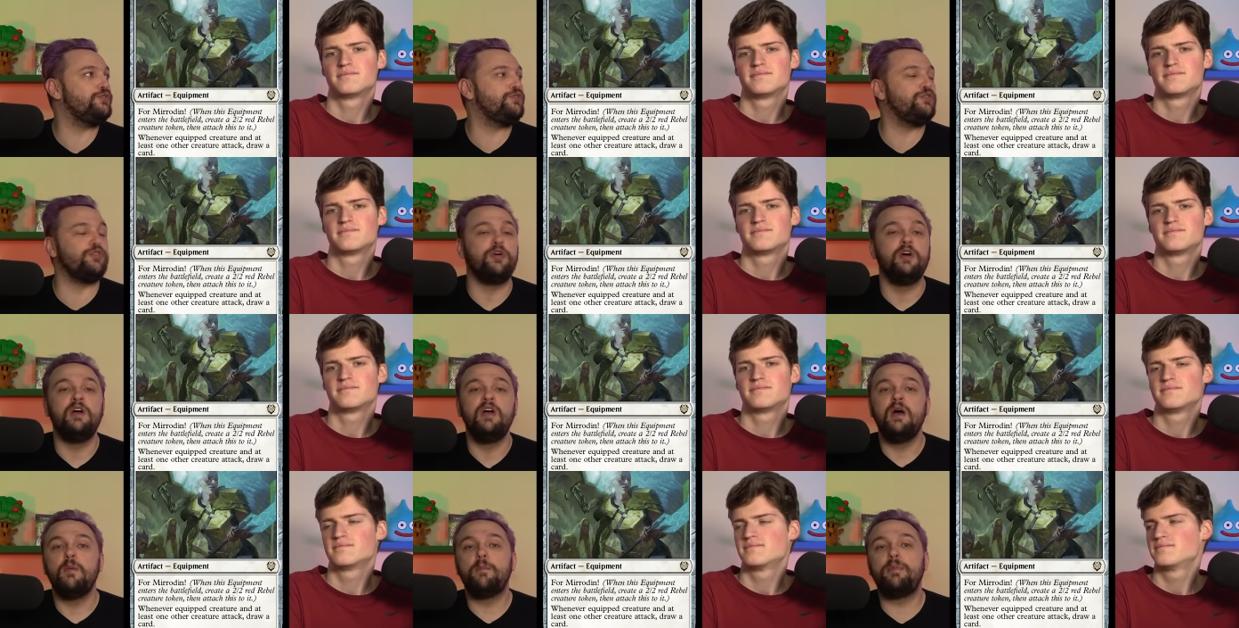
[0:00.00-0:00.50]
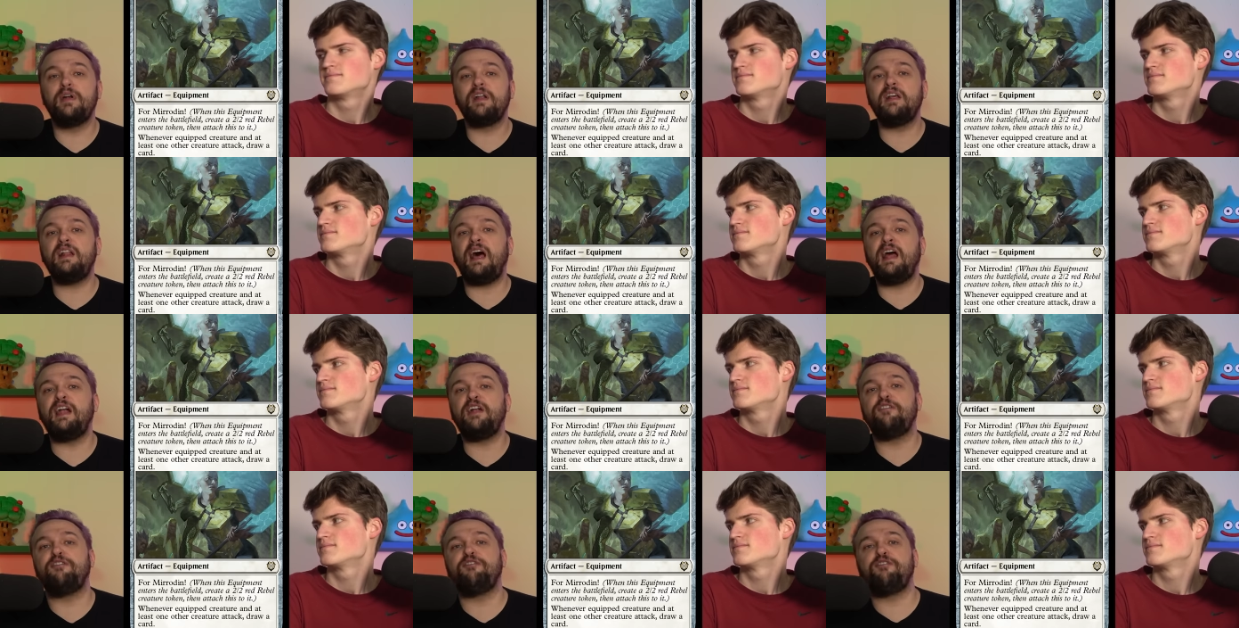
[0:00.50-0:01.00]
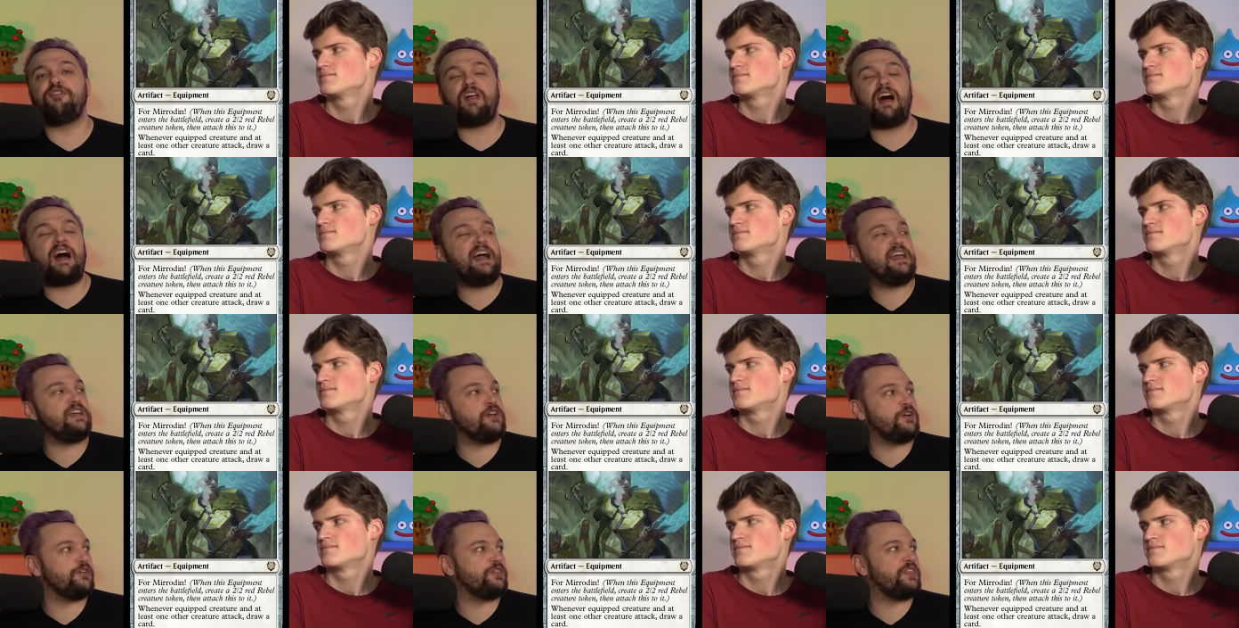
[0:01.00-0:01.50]
Speaker 1: two. Put it on a
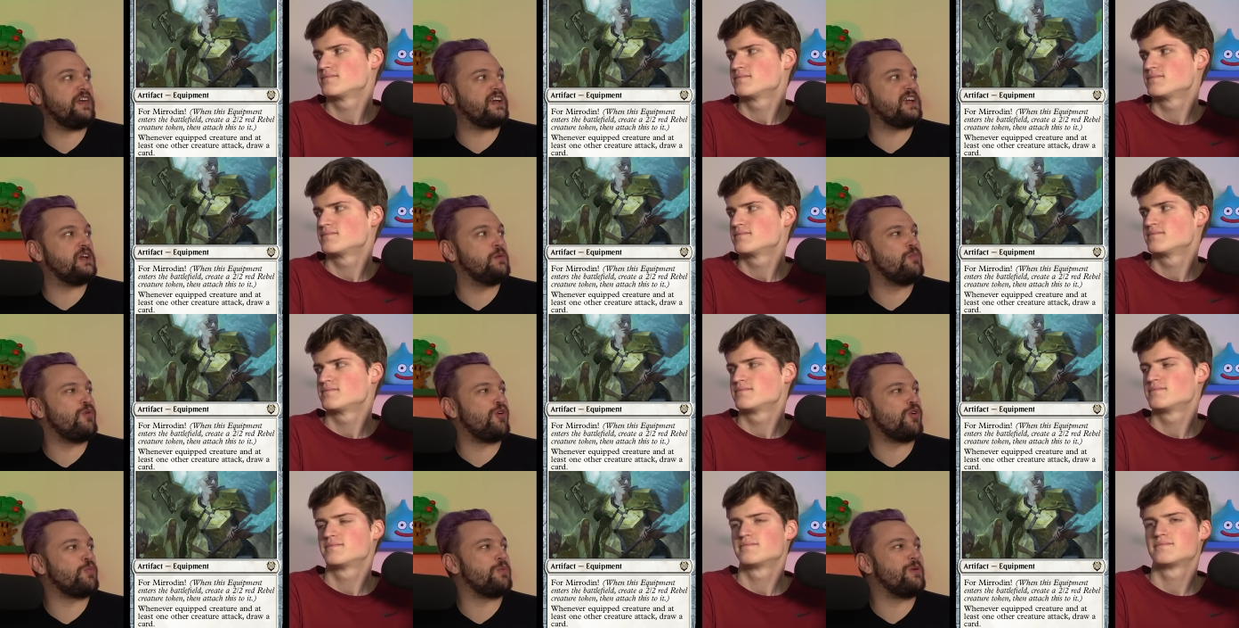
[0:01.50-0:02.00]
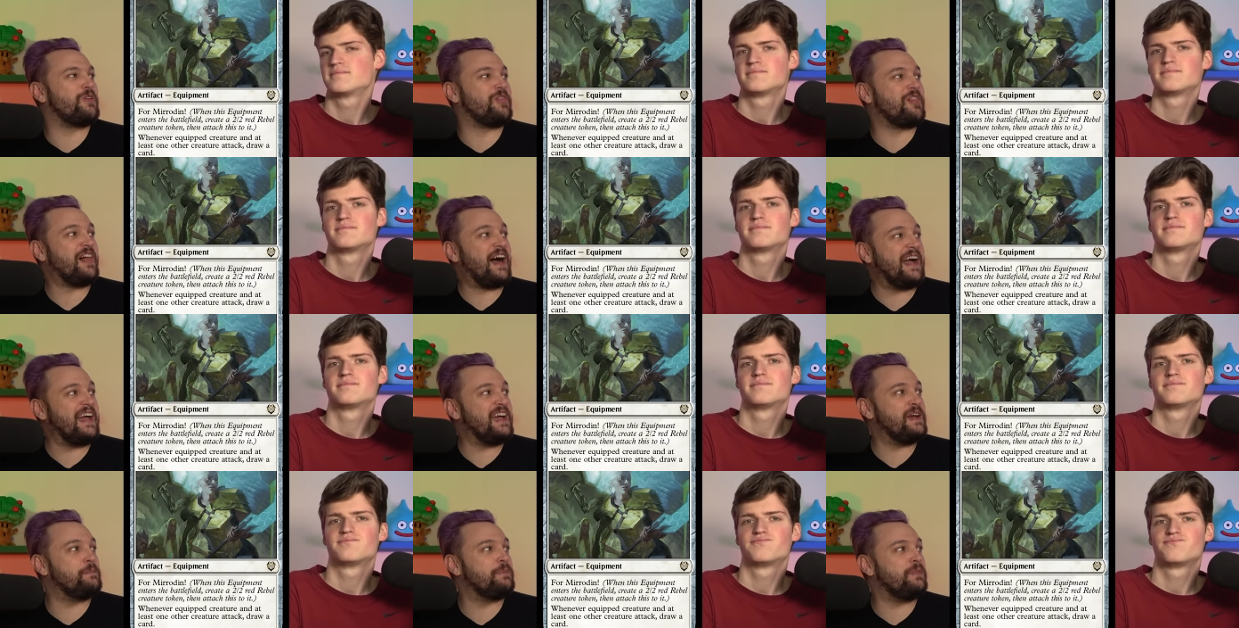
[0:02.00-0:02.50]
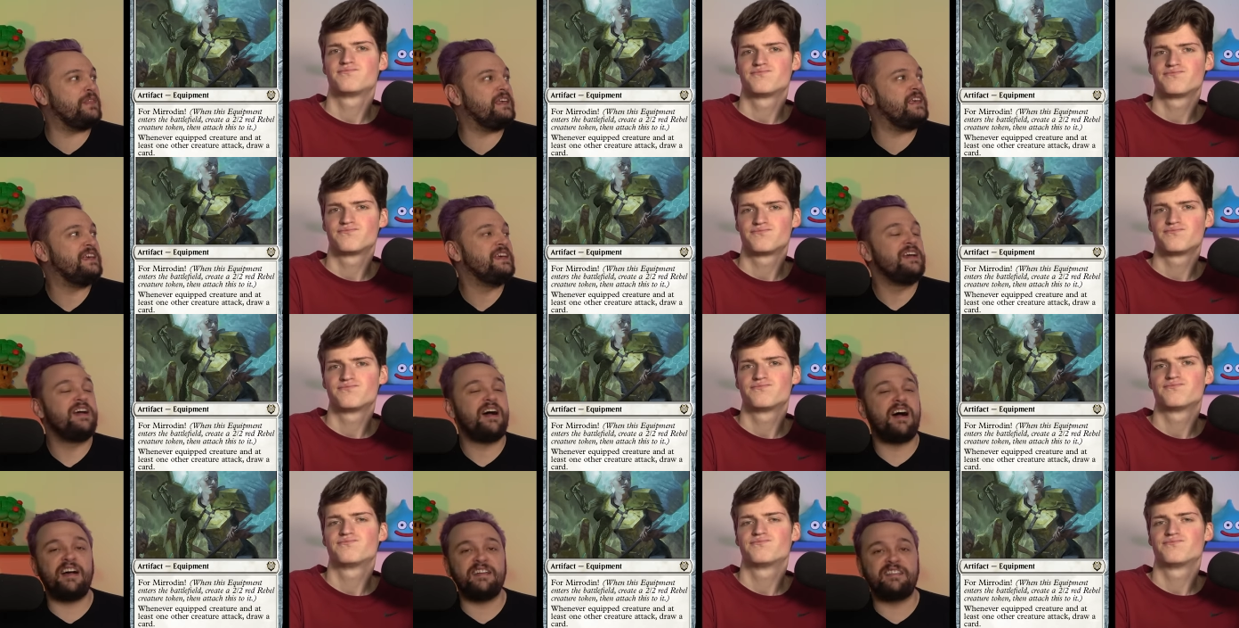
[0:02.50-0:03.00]
flyer that can more reliably
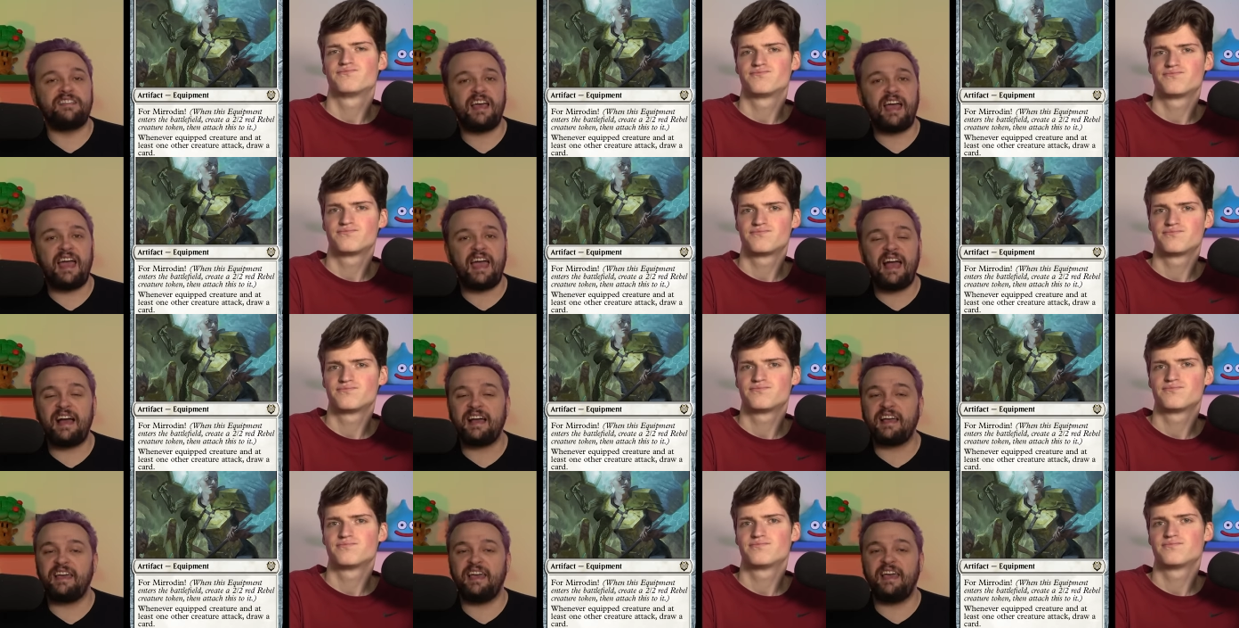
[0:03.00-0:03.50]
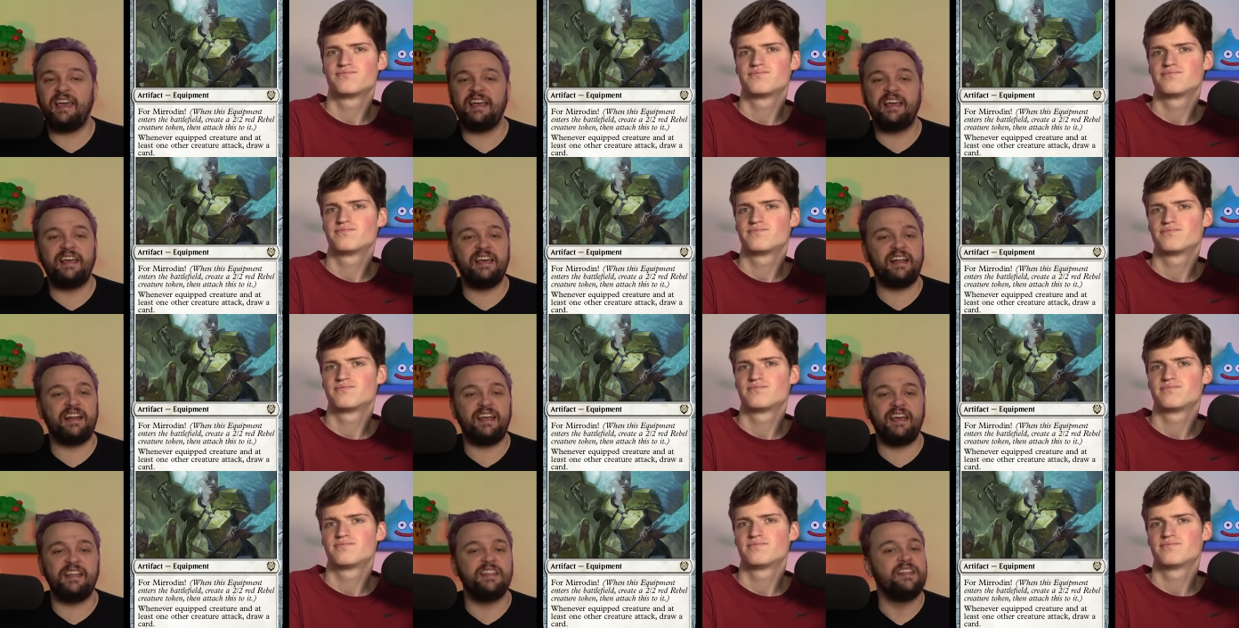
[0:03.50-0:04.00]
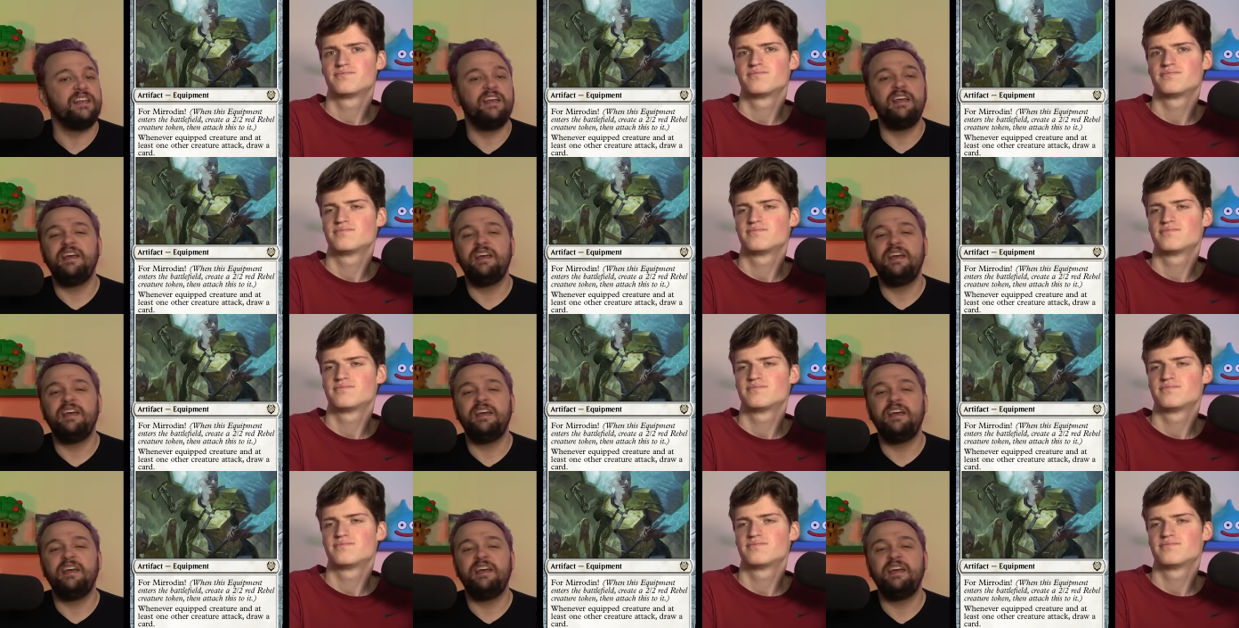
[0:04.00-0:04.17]
attack and get in.